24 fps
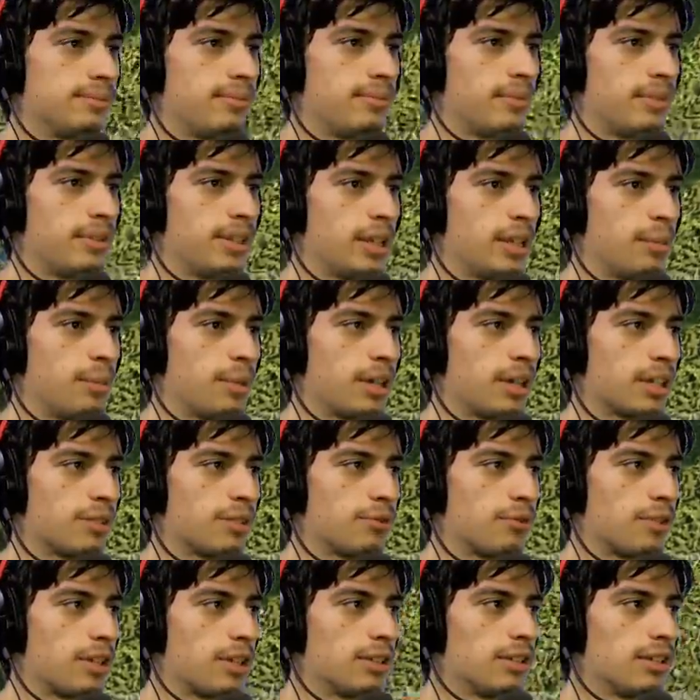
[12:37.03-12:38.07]
And then we got the
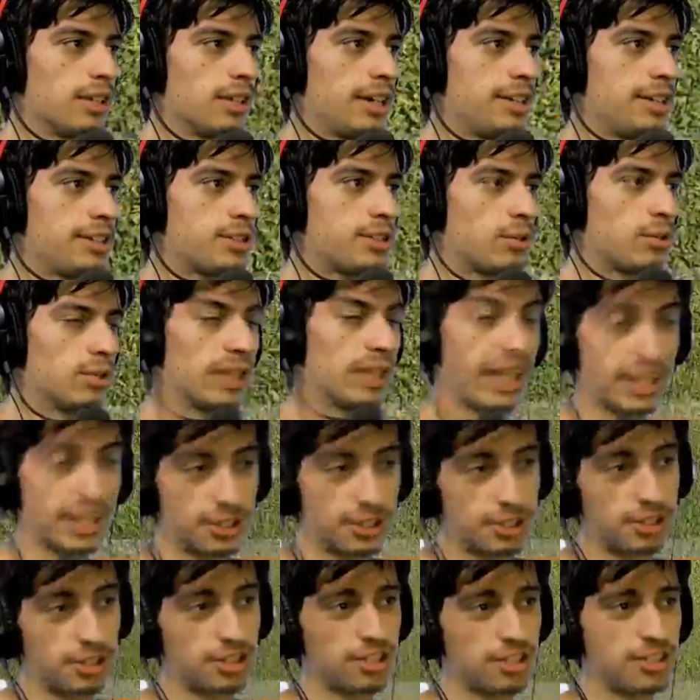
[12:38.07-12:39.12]
front lights or
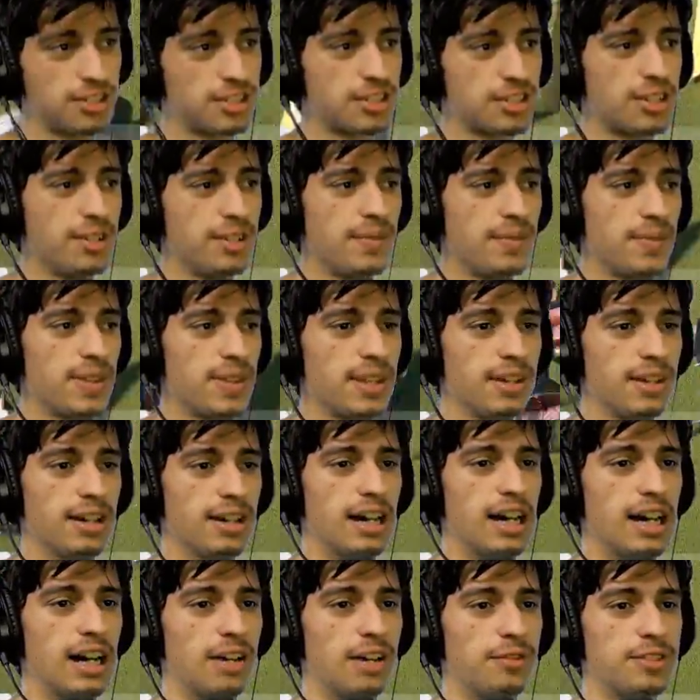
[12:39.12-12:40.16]
lanterns.
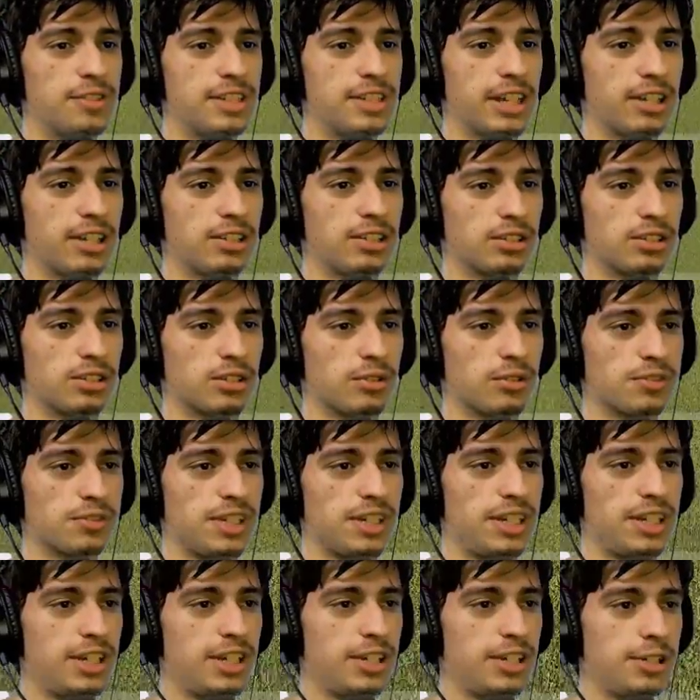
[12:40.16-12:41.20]
If we take a look over
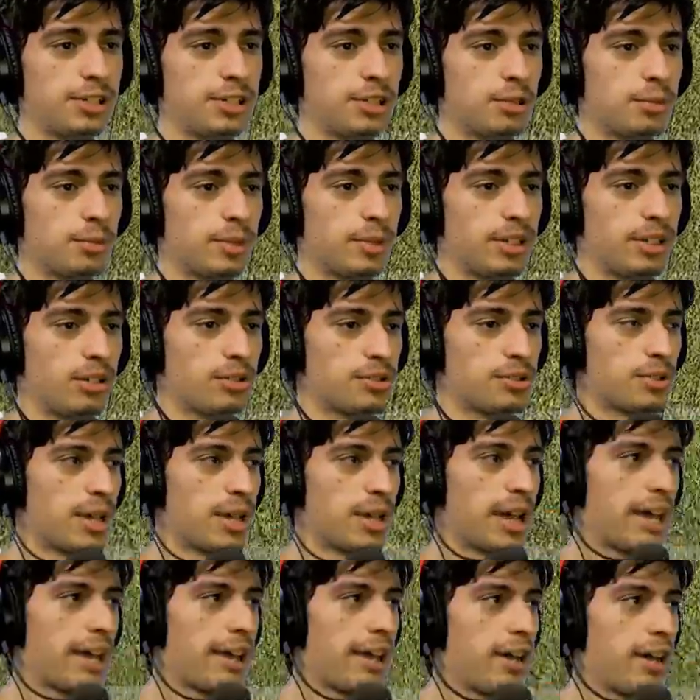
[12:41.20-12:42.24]
here, we also
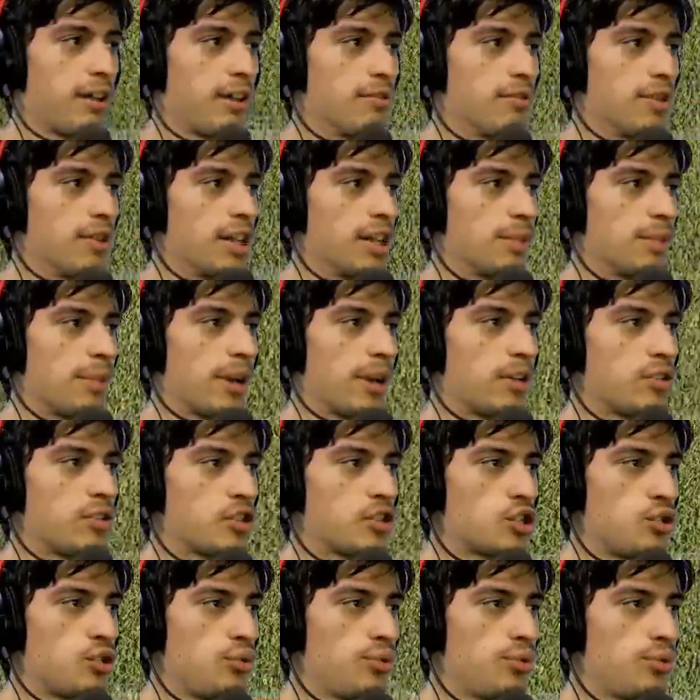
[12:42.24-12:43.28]
have the
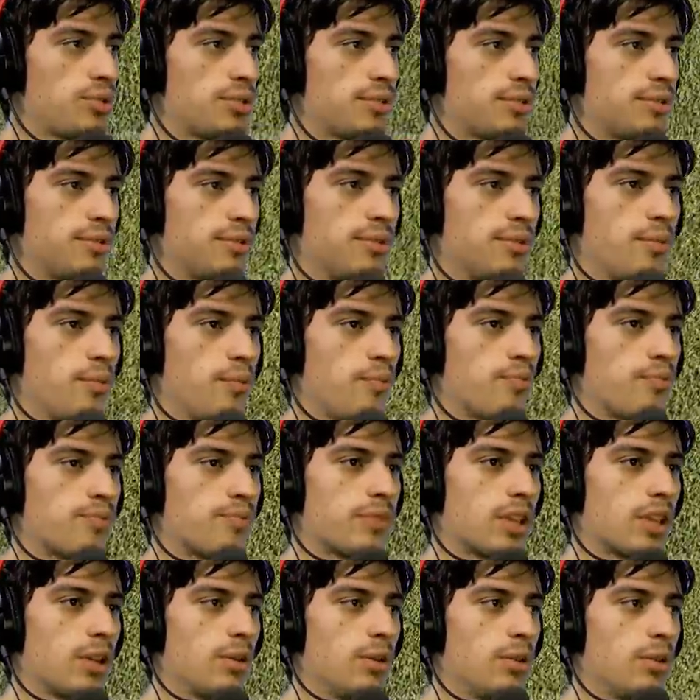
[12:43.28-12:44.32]
parachutes.
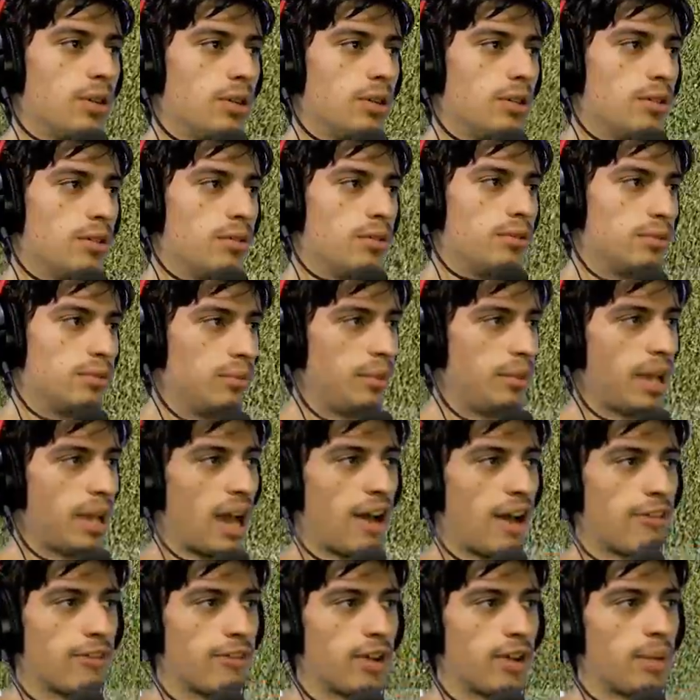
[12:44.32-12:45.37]
We
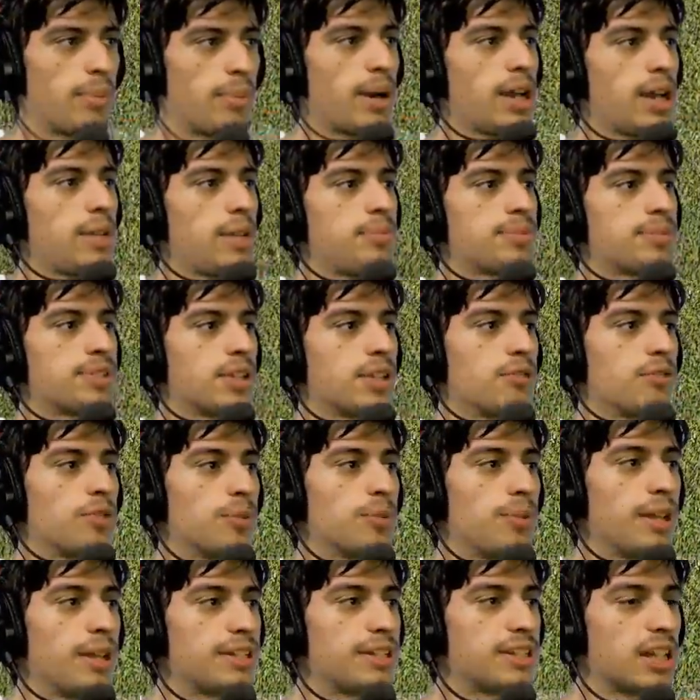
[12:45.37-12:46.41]
have pipes. And if we
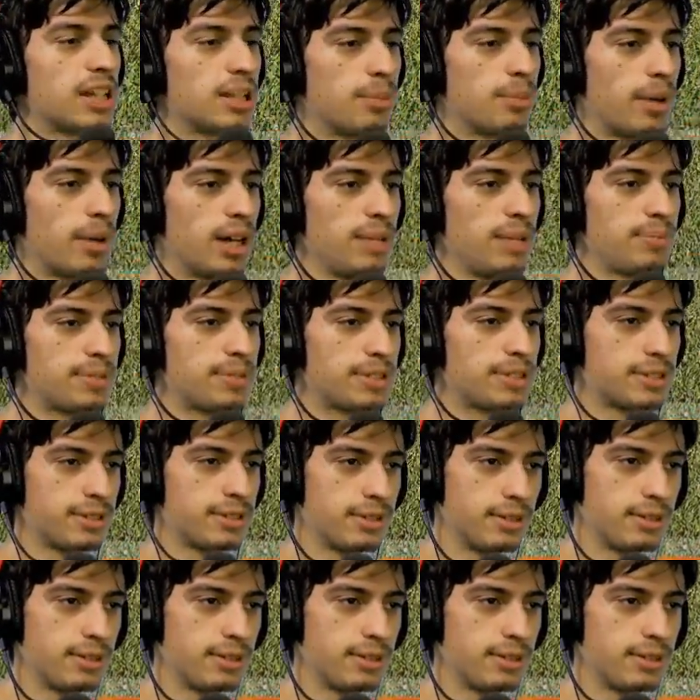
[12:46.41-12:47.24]
place down the pipes,